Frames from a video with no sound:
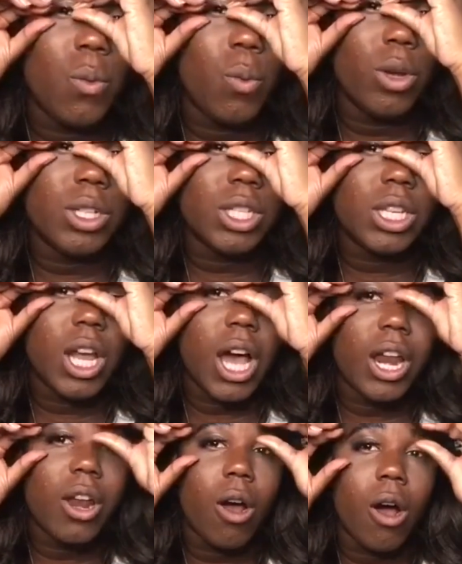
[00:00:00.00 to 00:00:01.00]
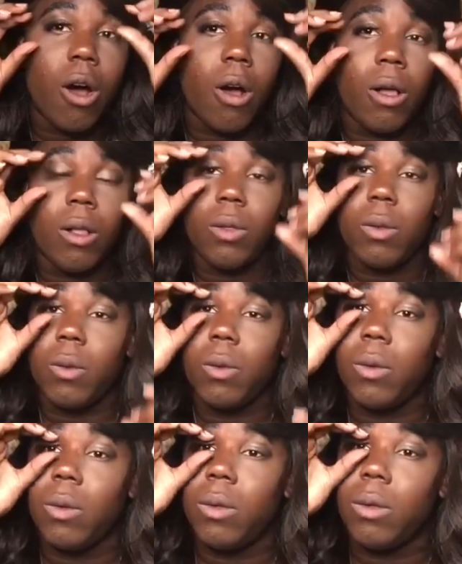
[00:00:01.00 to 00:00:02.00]
was not at all
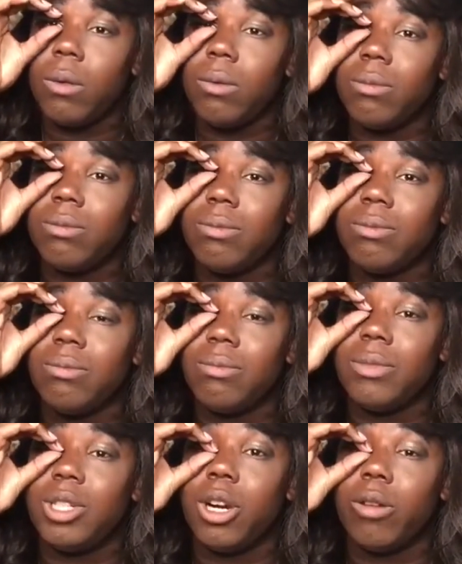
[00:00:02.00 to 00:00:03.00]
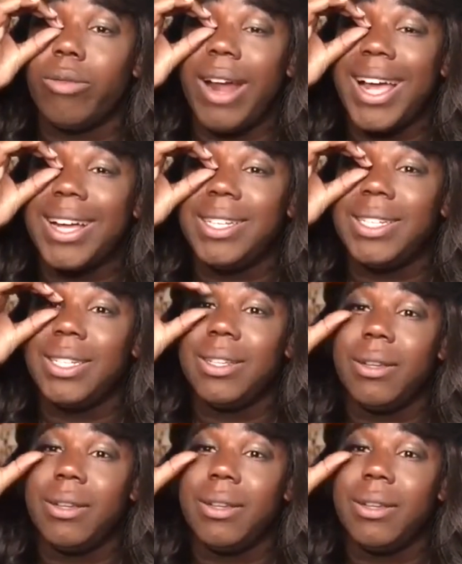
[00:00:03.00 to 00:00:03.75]
correct,